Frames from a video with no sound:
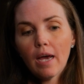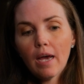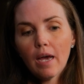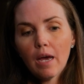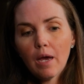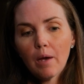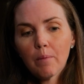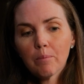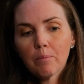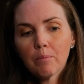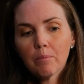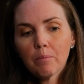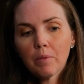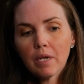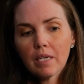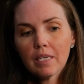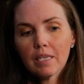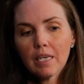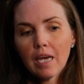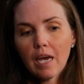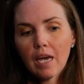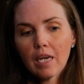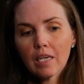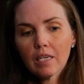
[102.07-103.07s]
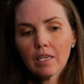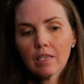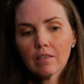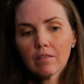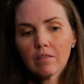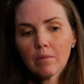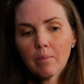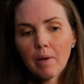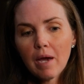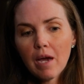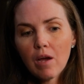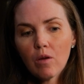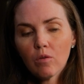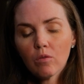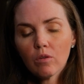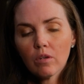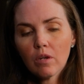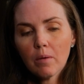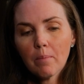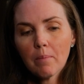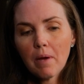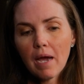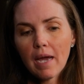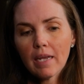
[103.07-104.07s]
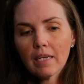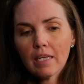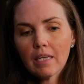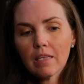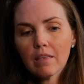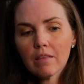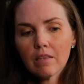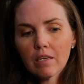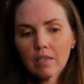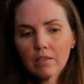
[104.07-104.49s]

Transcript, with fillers: Um, but yeah, it's about combining